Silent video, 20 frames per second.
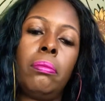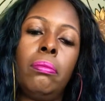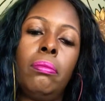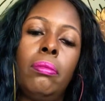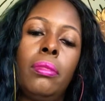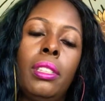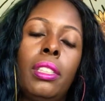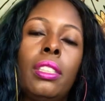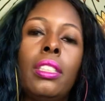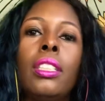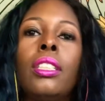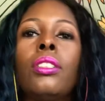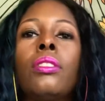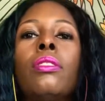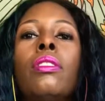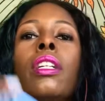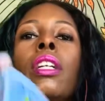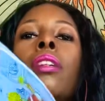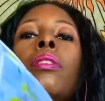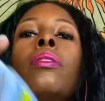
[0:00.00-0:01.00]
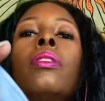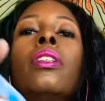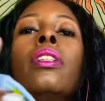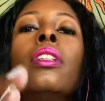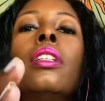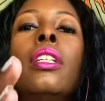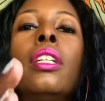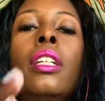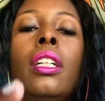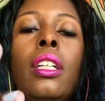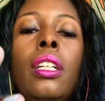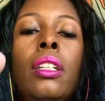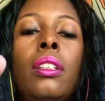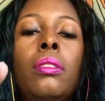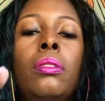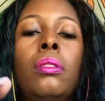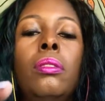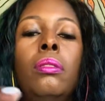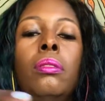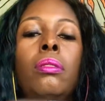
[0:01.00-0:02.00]
Let's not do that
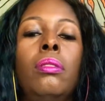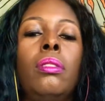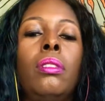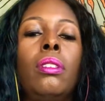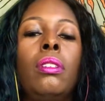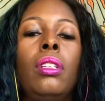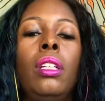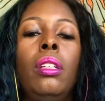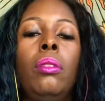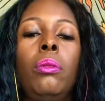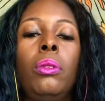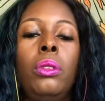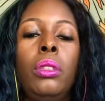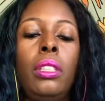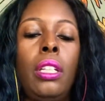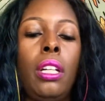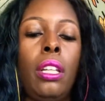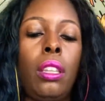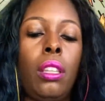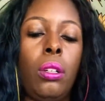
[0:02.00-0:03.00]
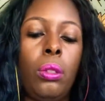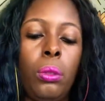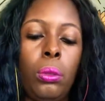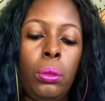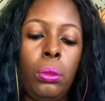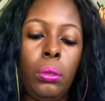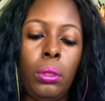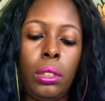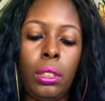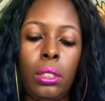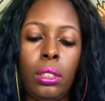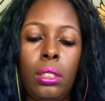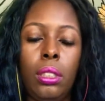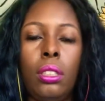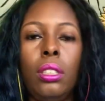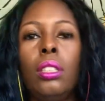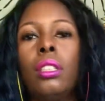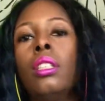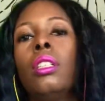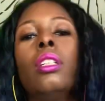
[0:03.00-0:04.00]
one. Ooh, all right, we'll take those.
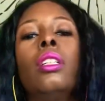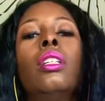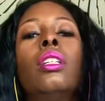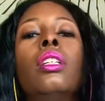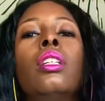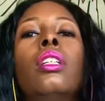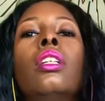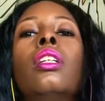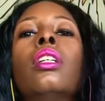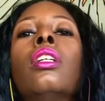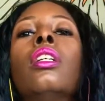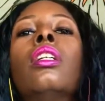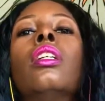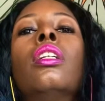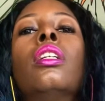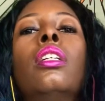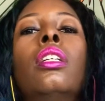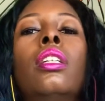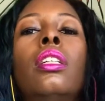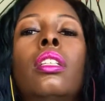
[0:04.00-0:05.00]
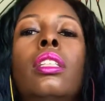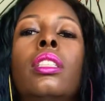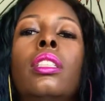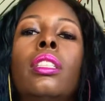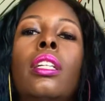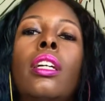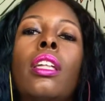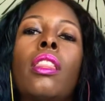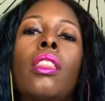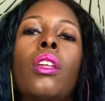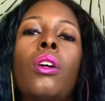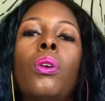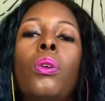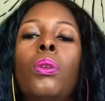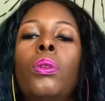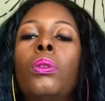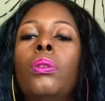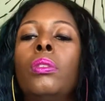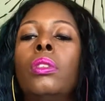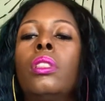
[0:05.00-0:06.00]
And let's take
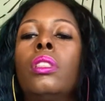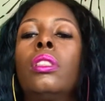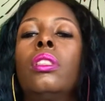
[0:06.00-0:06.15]
those.